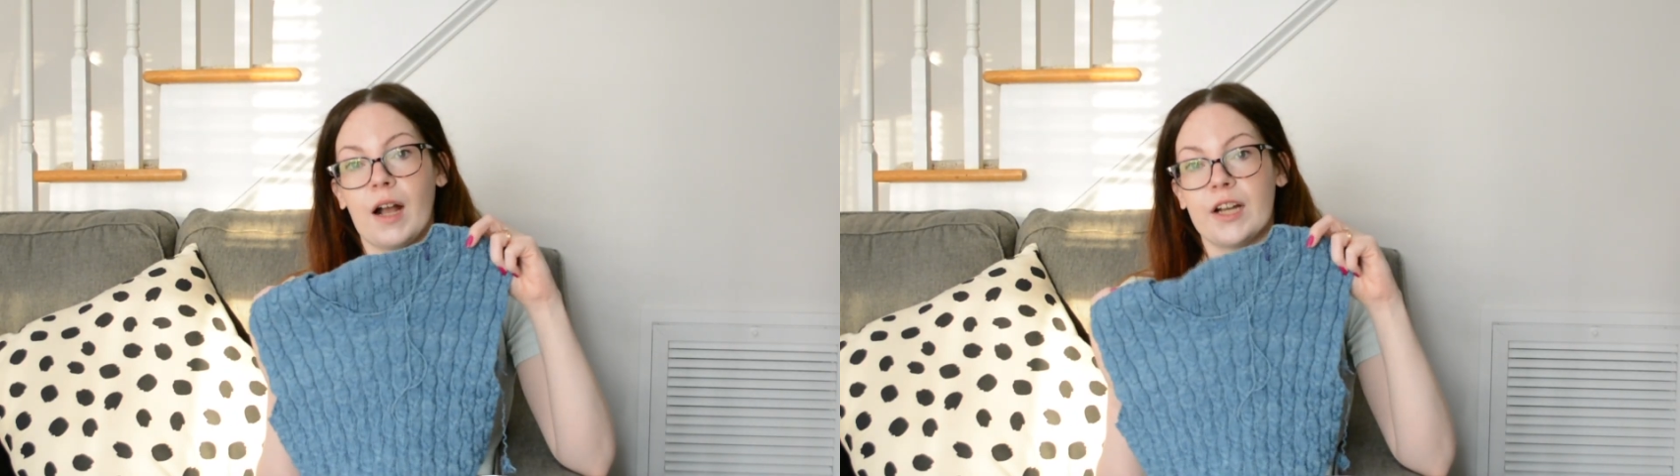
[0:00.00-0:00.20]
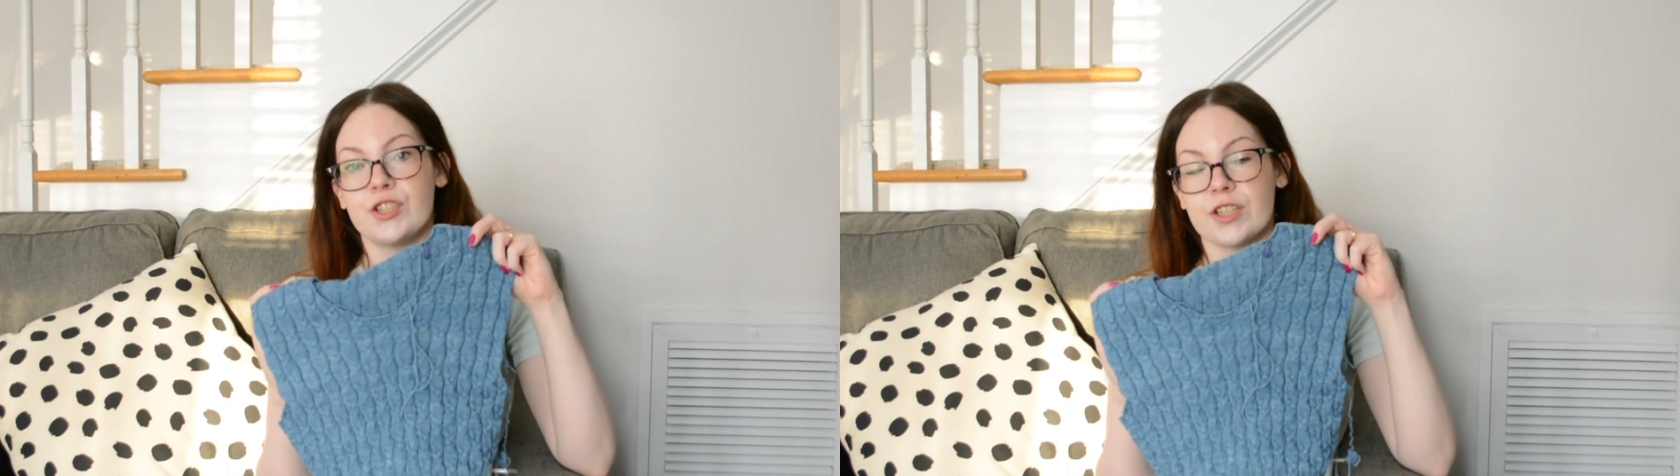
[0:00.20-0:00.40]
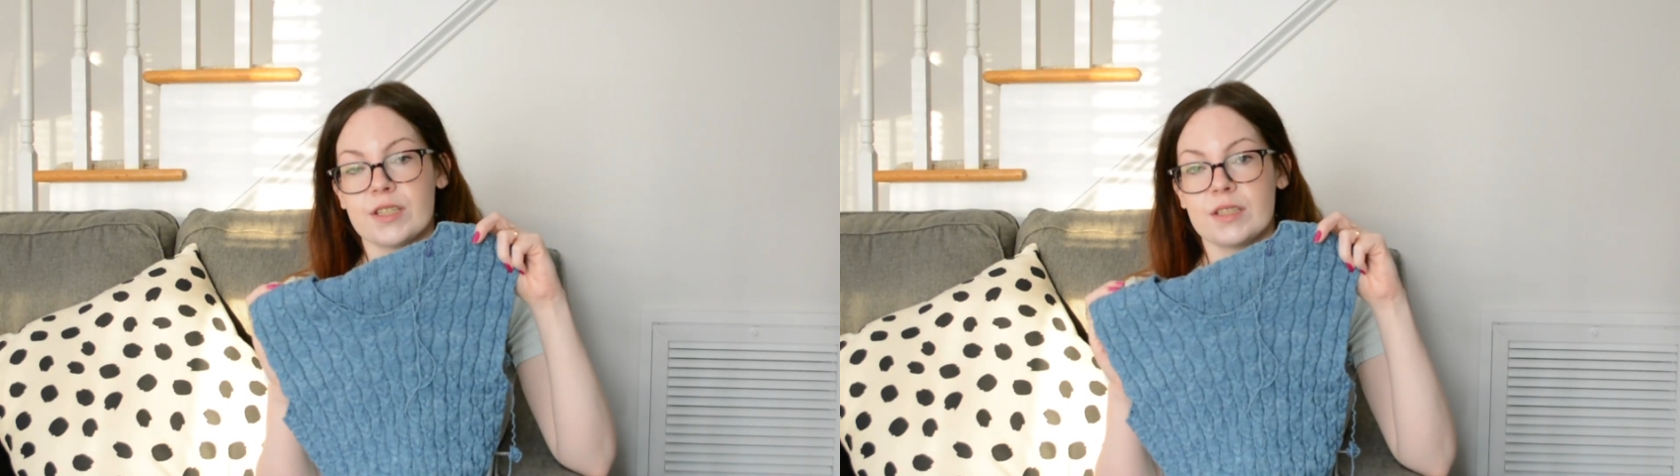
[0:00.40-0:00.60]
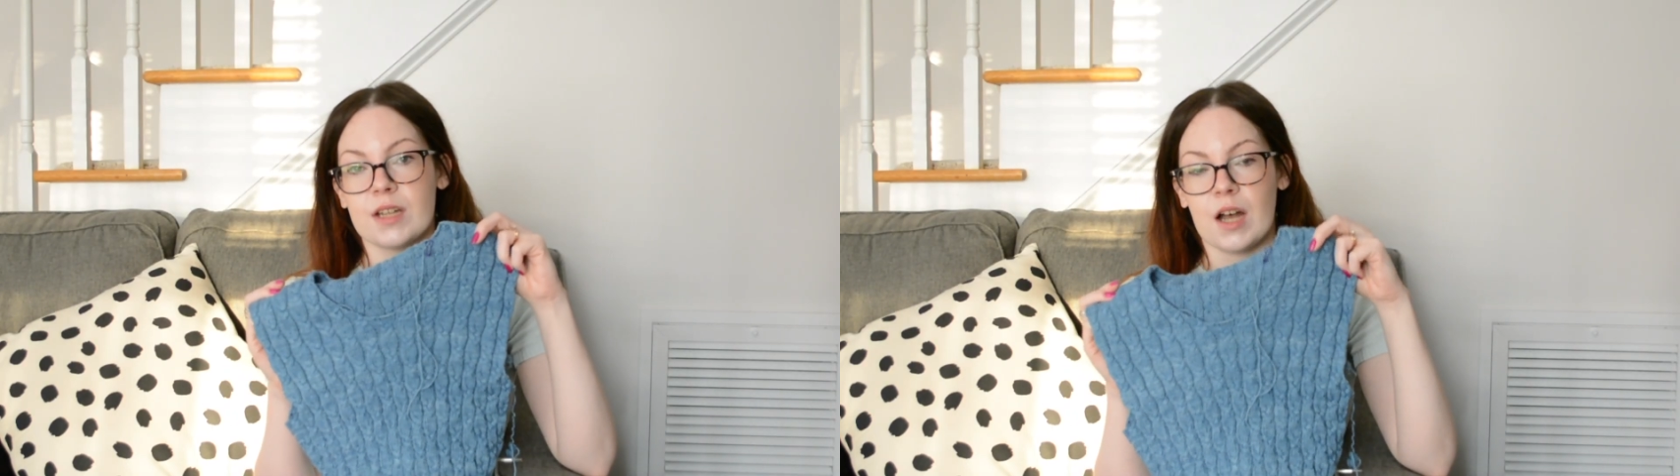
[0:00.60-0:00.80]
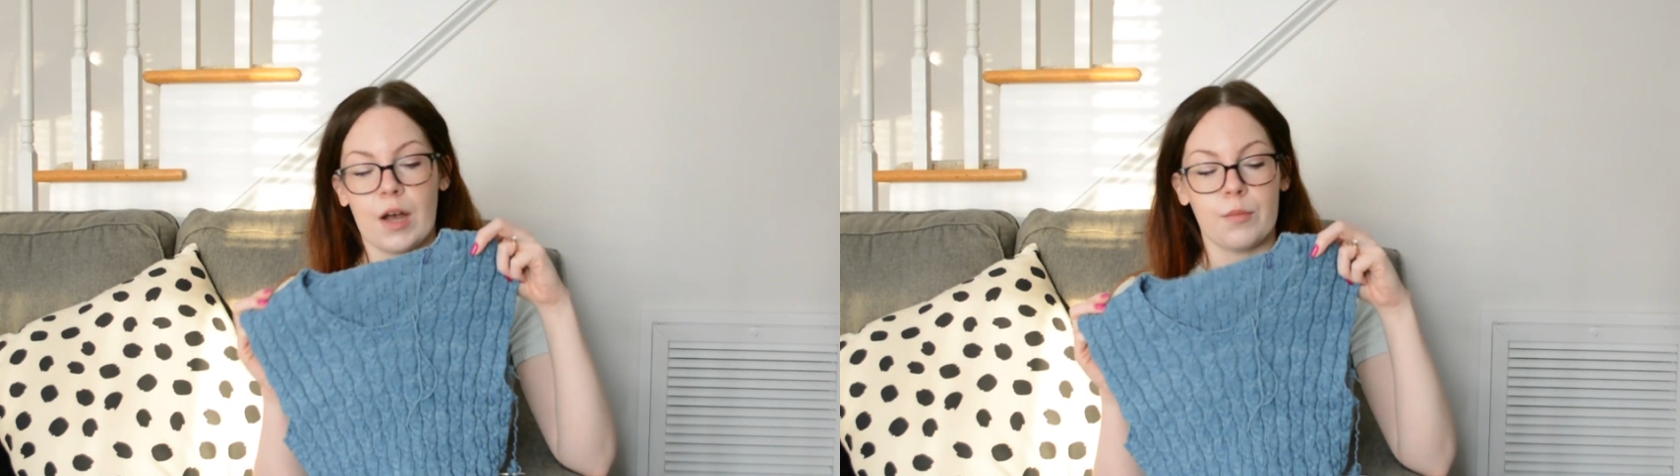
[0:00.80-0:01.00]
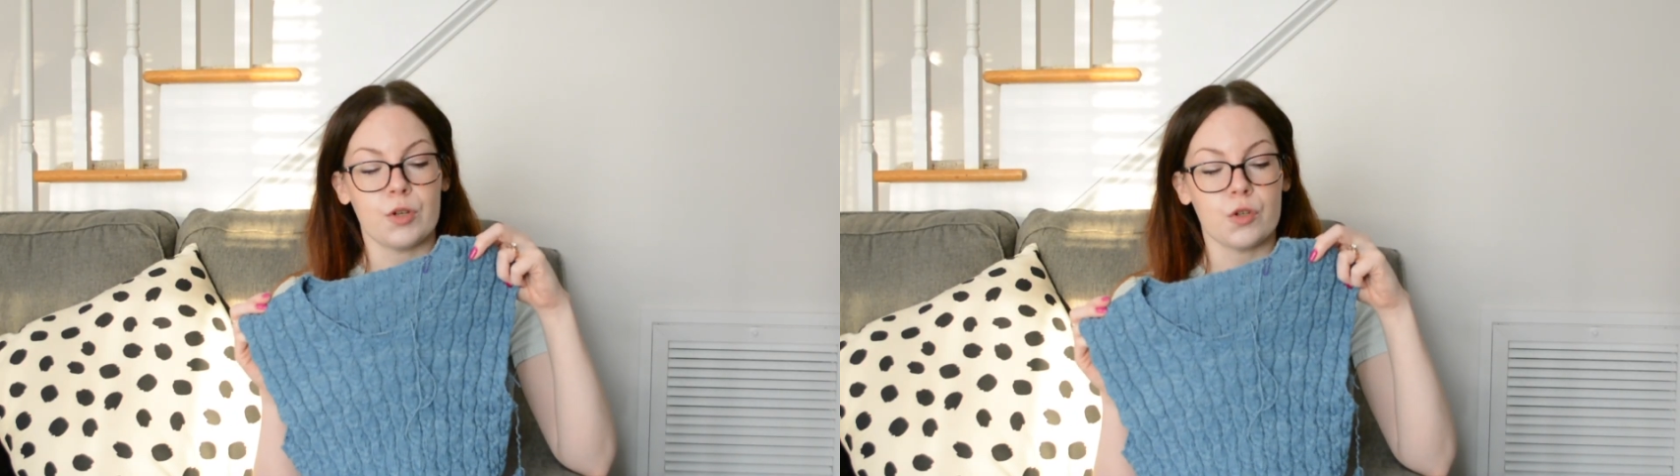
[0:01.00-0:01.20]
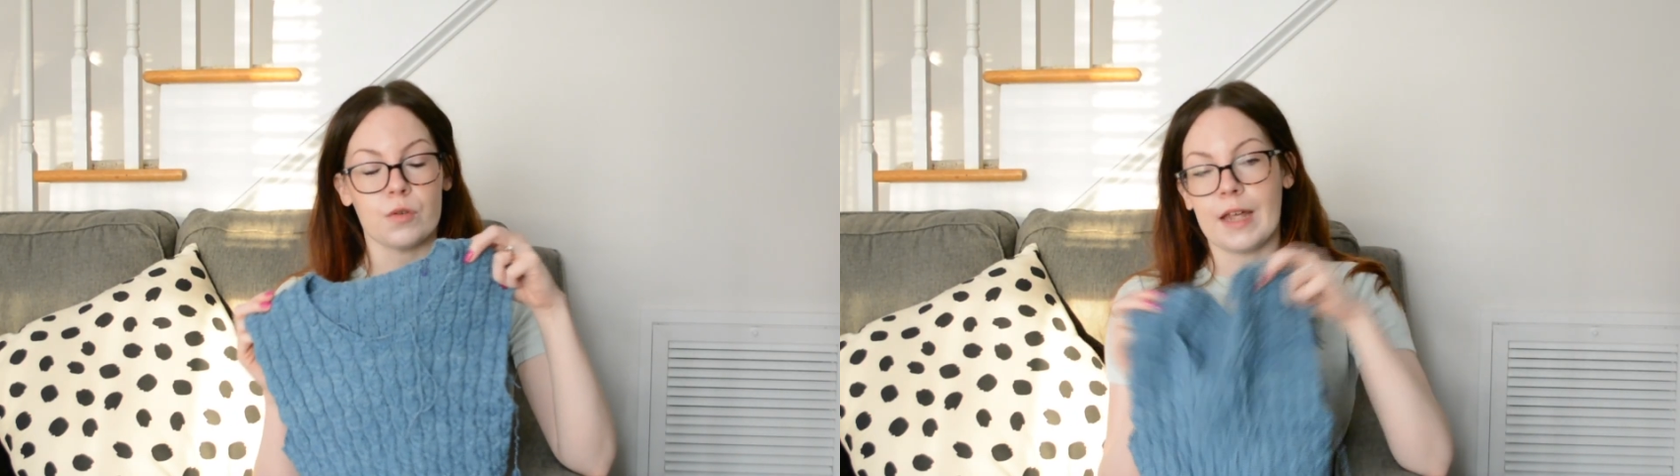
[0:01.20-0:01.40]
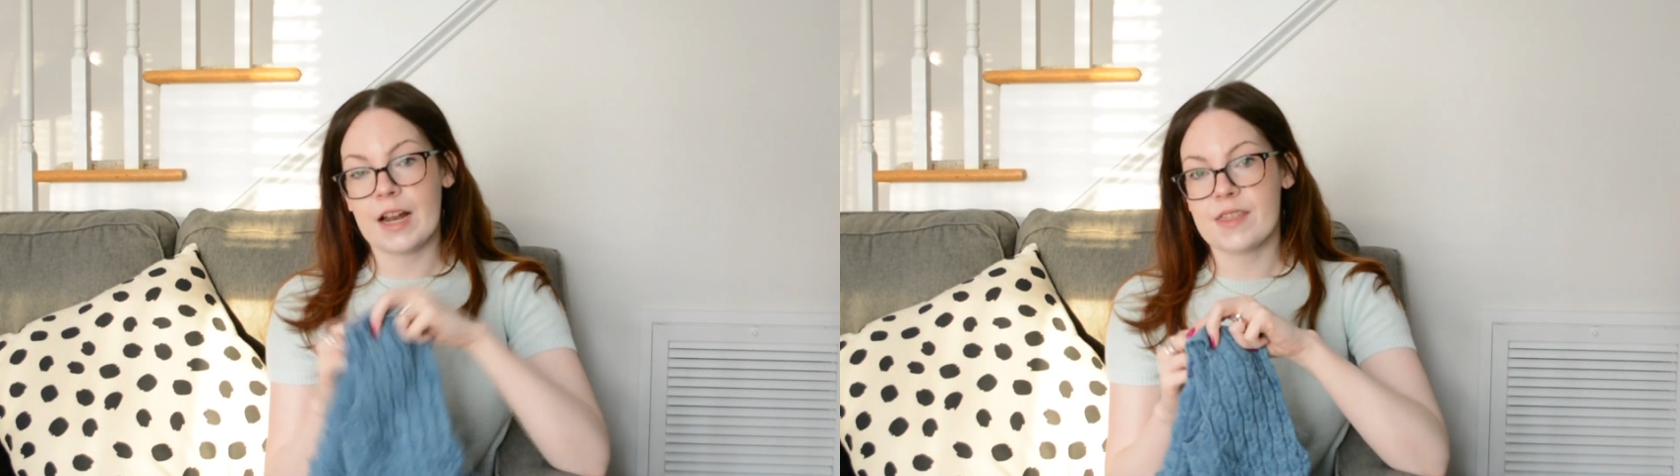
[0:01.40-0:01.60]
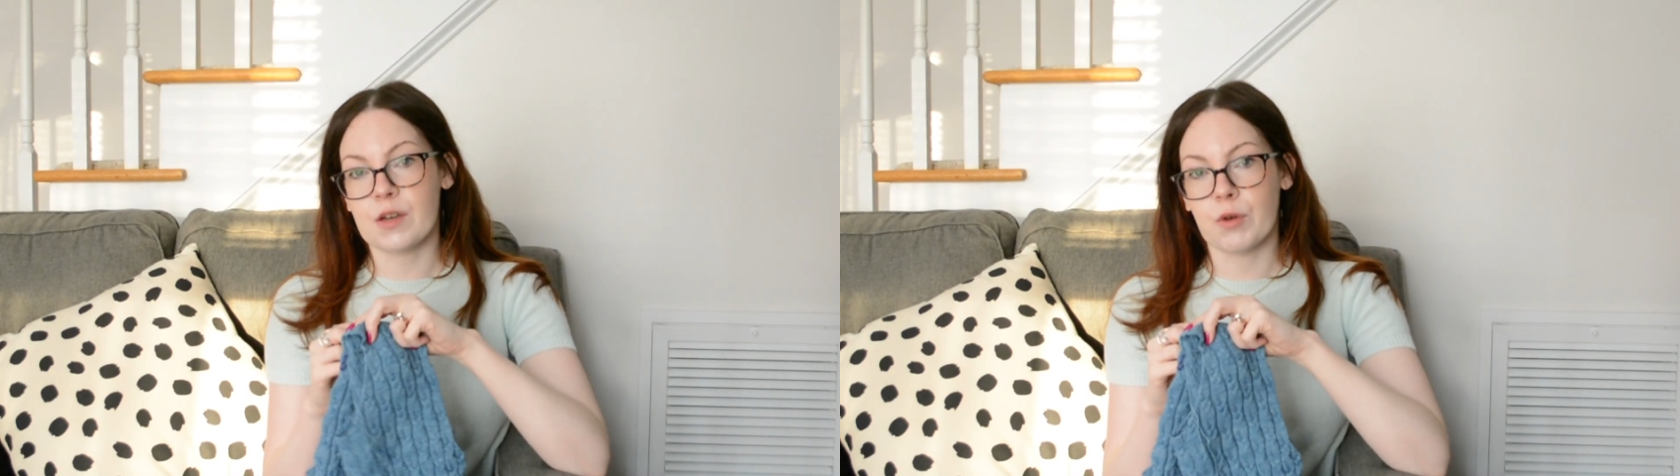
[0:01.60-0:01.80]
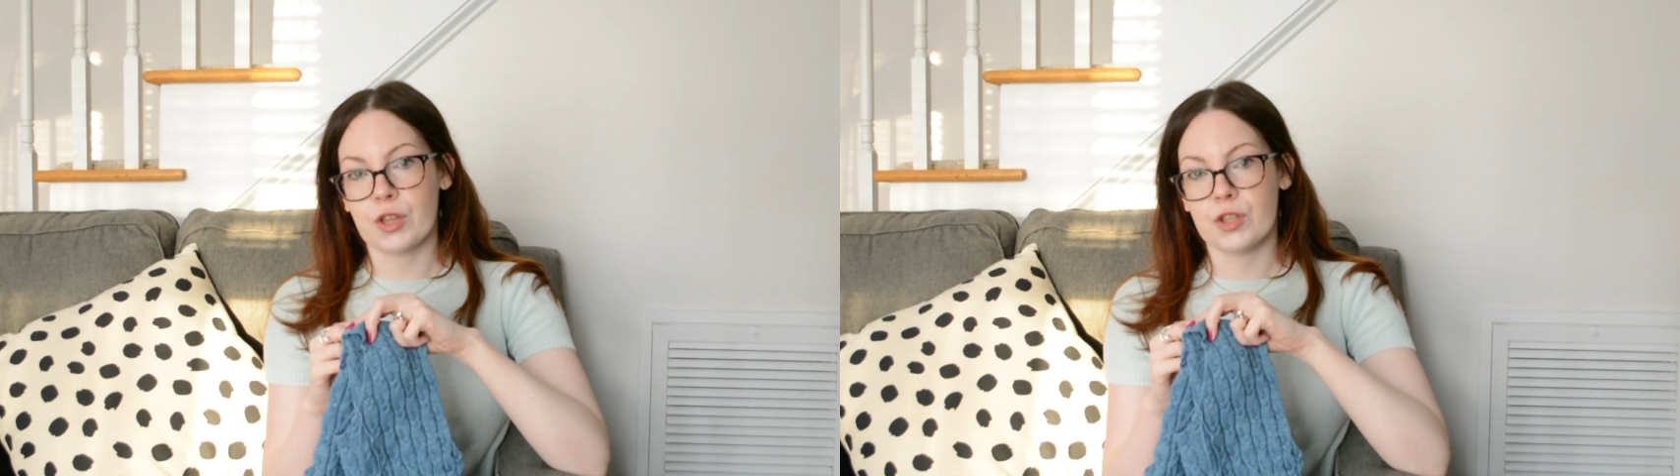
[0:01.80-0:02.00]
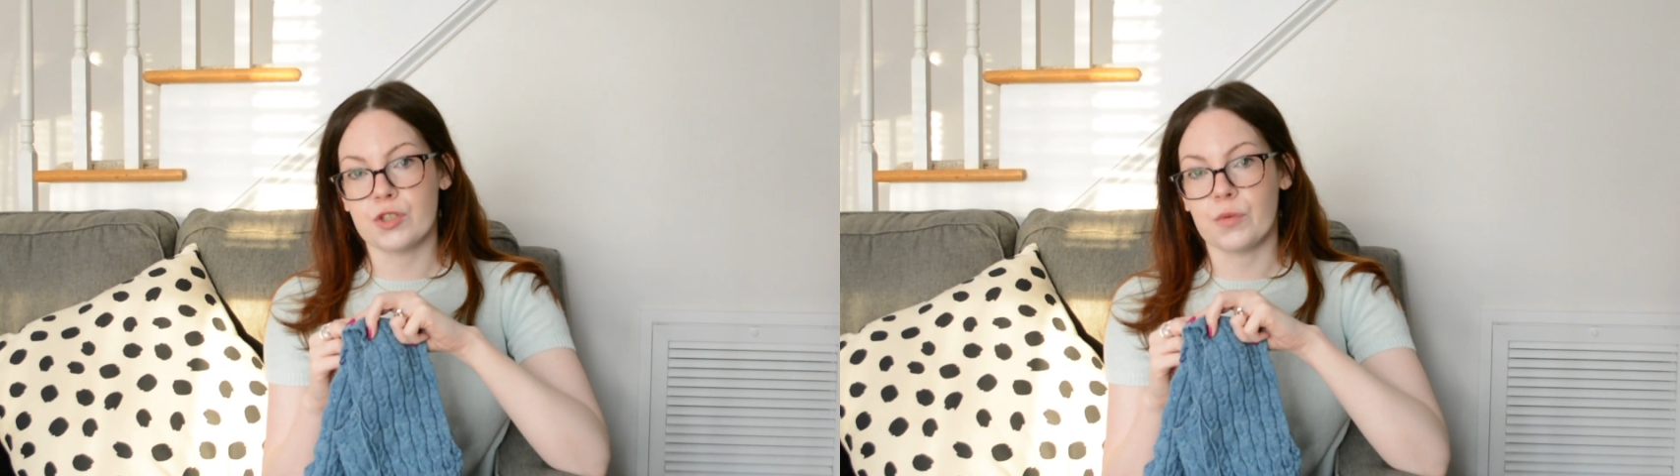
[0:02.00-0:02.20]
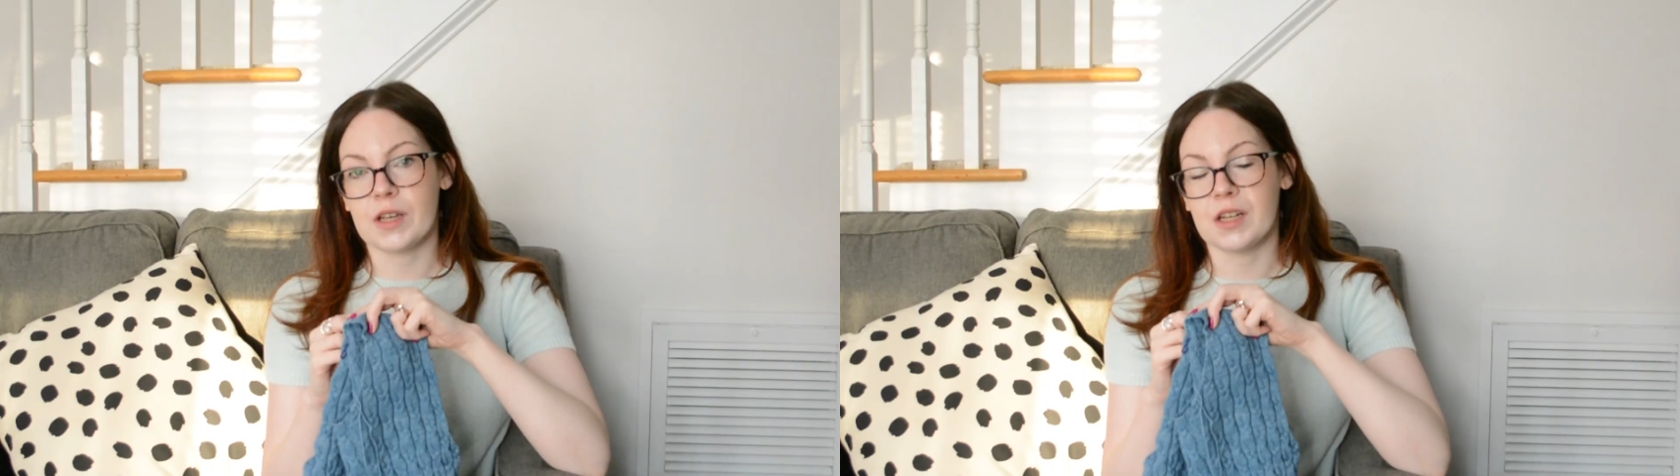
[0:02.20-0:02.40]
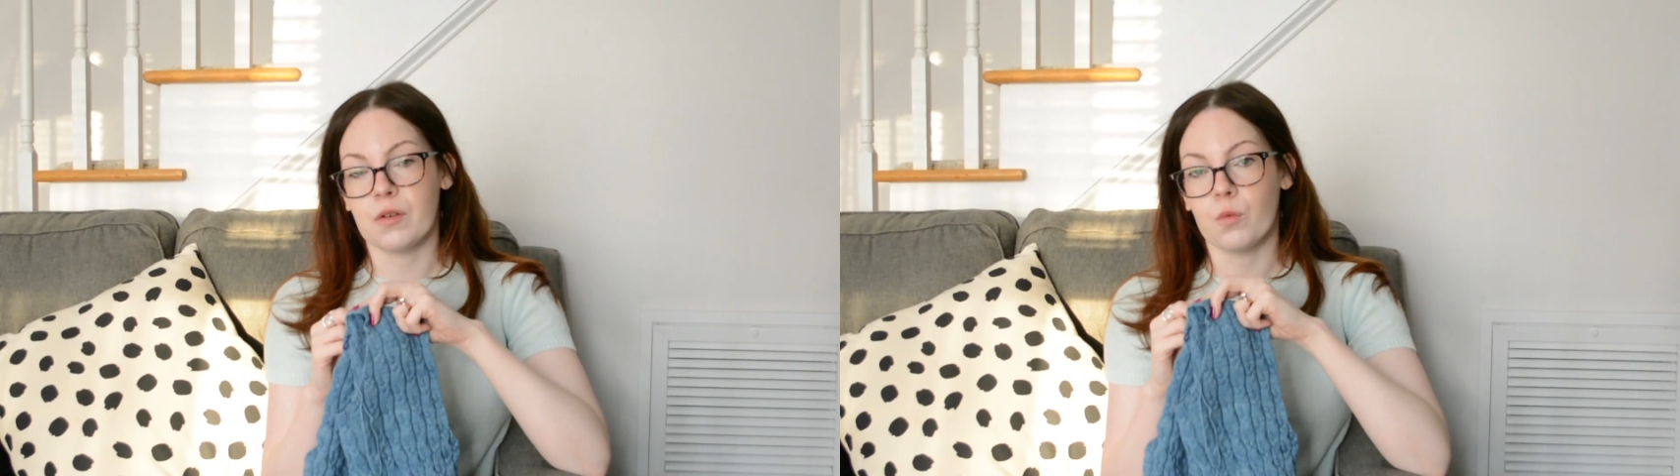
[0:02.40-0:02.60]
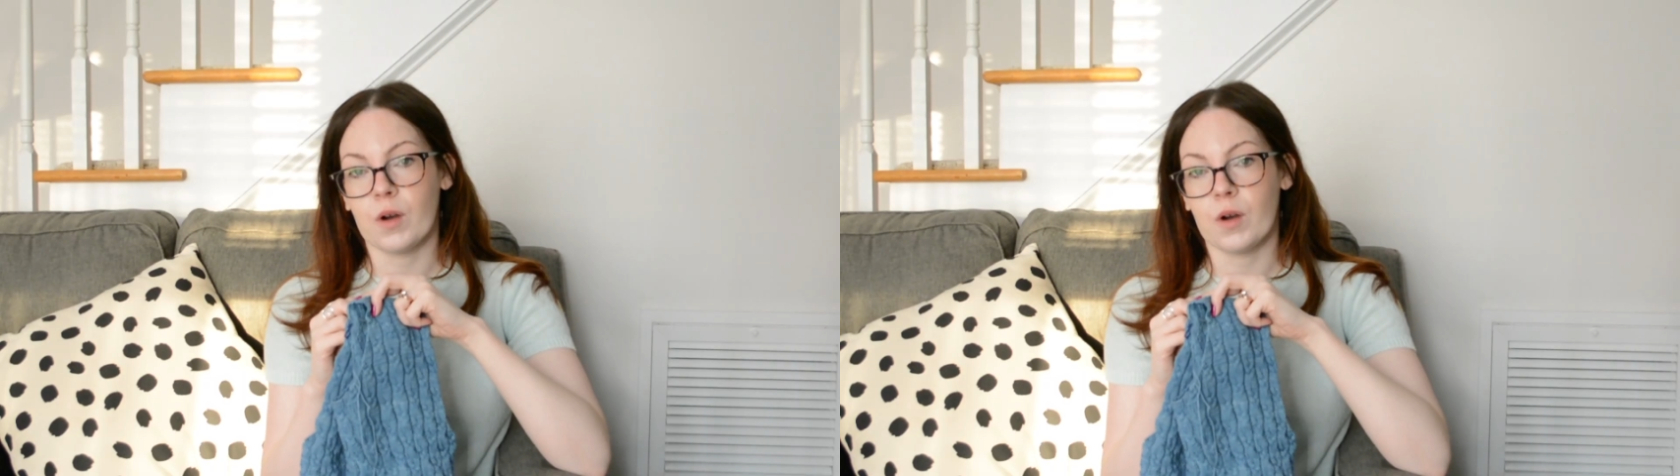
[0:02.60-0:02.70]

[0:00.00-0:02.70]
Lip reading: I just knew that anything worth doing